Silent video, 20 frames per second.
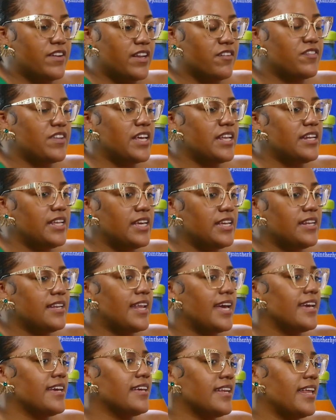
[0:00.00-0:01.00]
if they did,
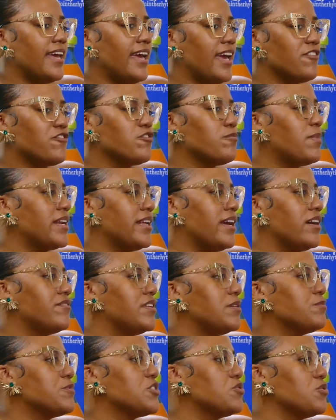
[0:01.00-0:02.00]
like everybody have
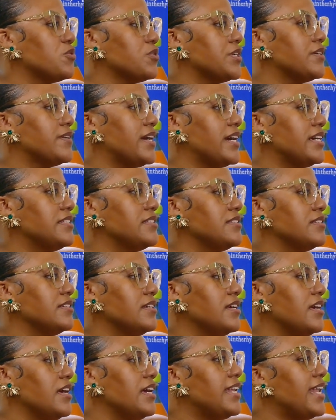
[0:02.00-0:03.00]
them story, right?
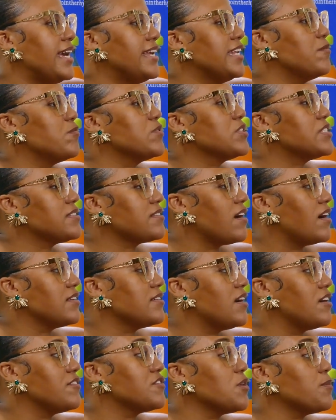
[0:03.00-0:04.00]
Like them would start
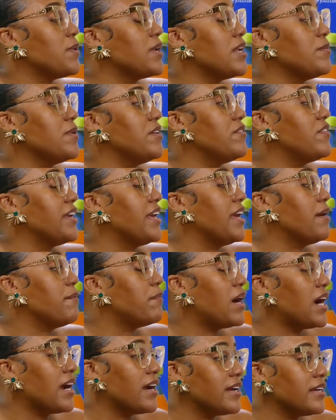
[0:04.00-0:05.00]
off. Some of them even get
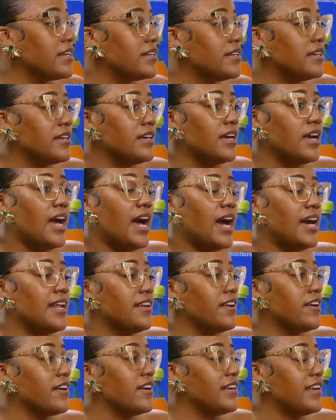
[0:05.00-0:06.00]
married and
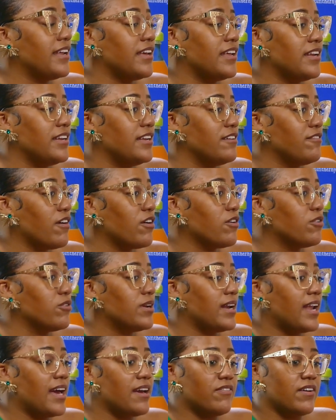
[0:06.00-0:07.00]
they live a good
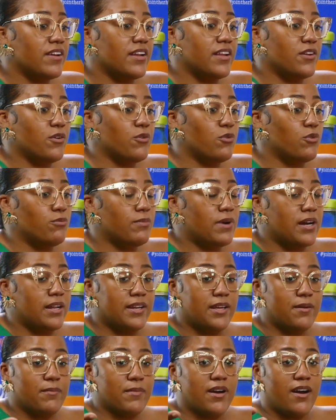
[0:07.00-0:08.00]
life, and then the woman
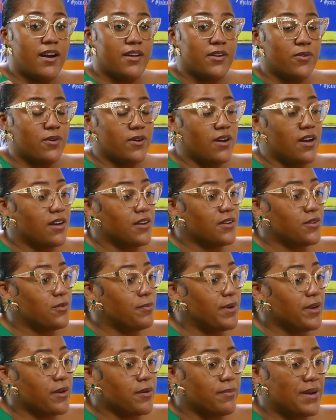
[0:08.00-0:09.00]
them gone out gonna do
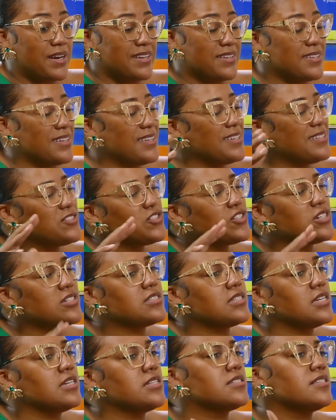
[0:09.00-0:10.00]
beer mad.
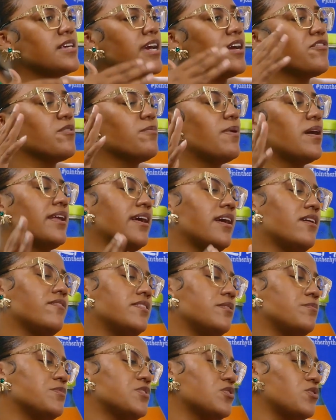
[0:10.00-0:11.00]
It's everybody have
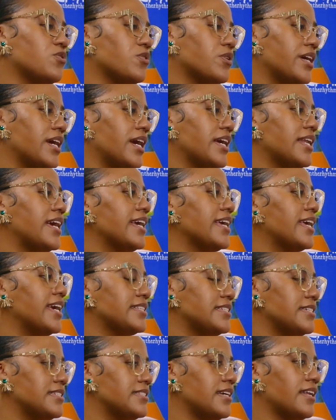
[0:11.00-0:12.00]
them story, and I
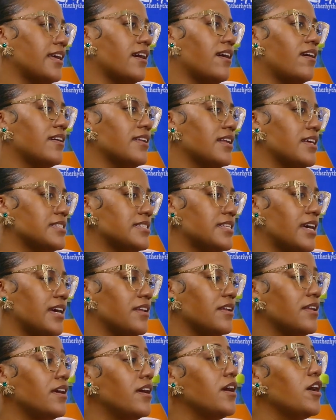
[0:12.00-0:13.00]
get it and I
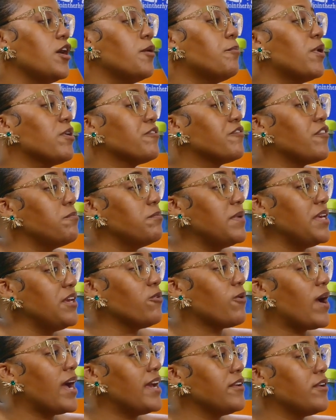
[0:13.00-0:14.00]
understand. But for me
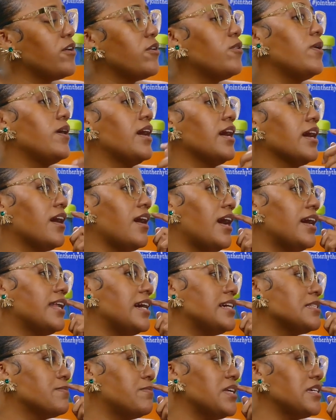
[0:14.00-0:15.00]
right now, God
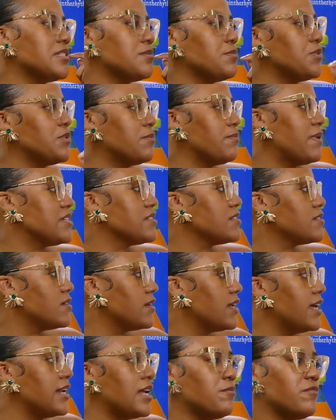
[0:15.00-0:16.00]
has blessed me with my son,
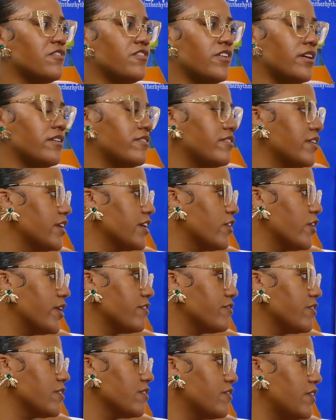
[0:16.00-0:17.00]
and I'm very, very
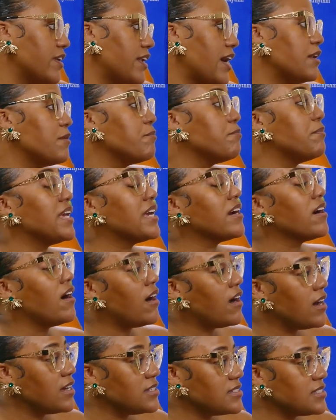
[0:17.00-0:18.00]
grateful for that
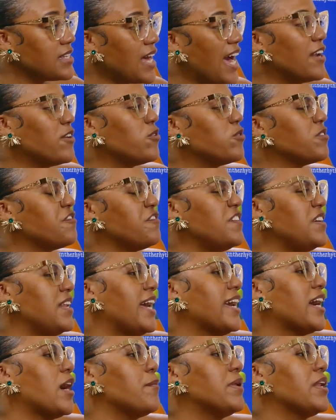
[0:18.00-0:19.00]
because I don't feel
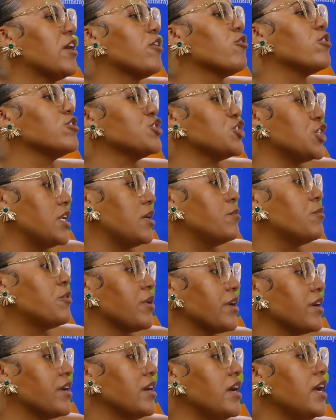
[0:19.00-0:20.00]
like I'm in a rush
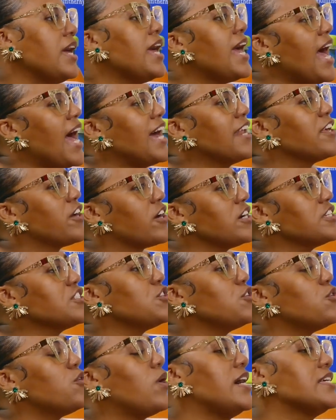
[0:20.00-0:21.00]
anymore. Because,
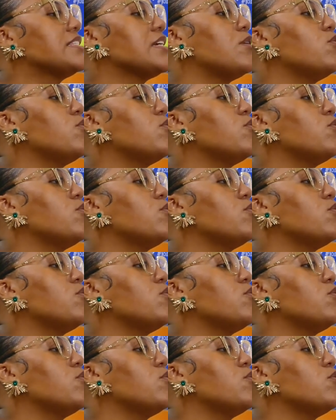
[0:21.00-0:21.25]
you know, as a